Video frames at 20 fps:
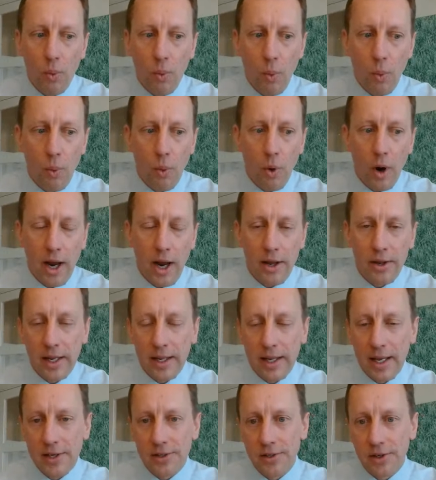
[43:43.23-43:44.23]
why I think
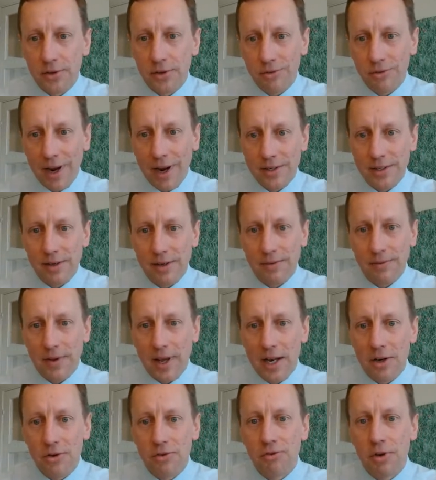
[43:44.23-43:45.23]
that's an attractive
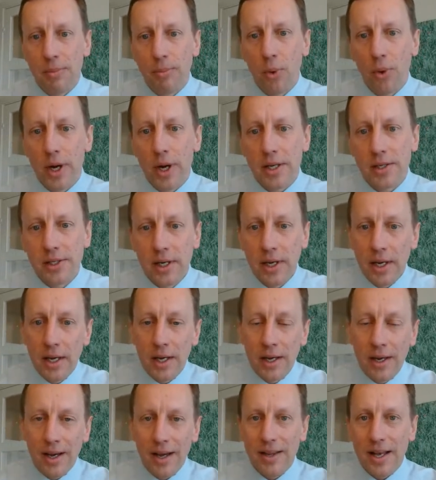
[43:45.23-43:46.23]
entry point.
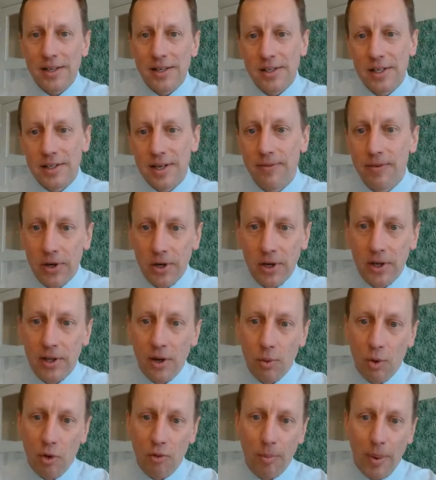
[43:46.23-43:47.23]
And that's a dividend that
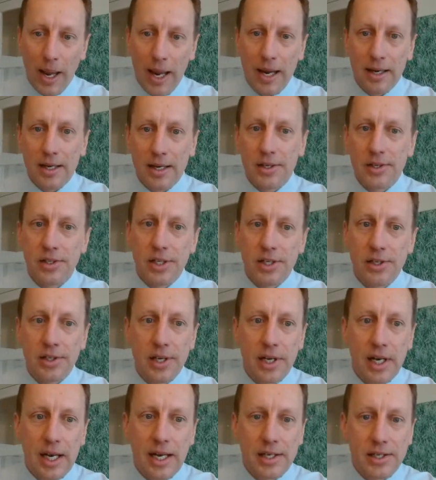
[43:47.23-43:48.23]
we've paid
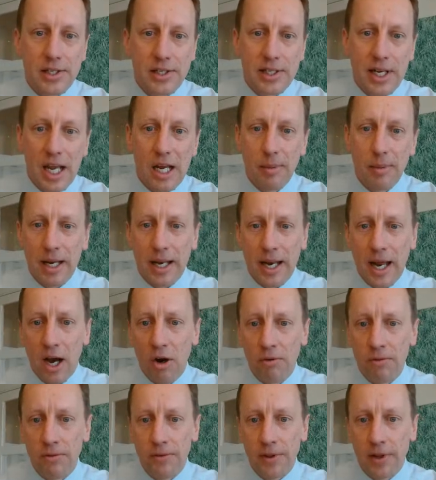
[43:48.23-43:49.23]
consistently and stably now
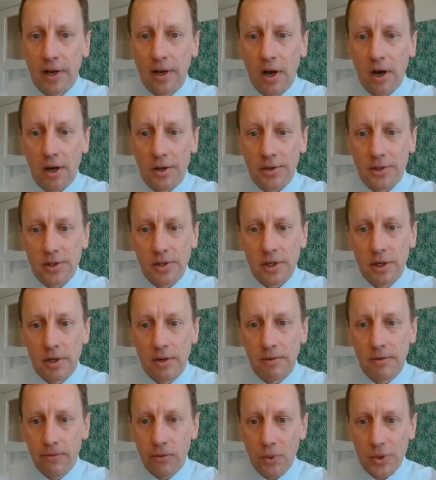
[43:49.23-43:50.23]
for the last
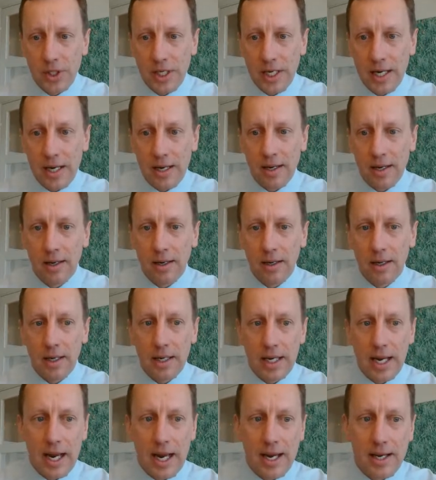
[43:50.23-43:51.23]
14
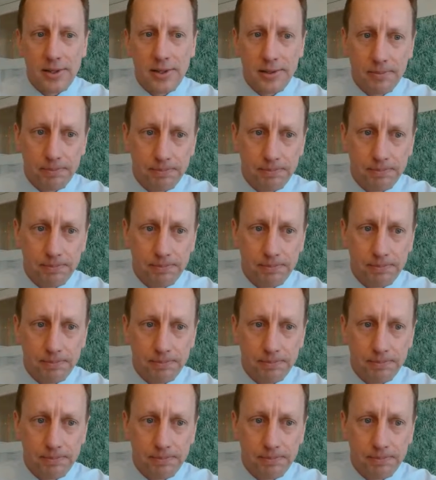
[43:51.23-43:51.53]
years.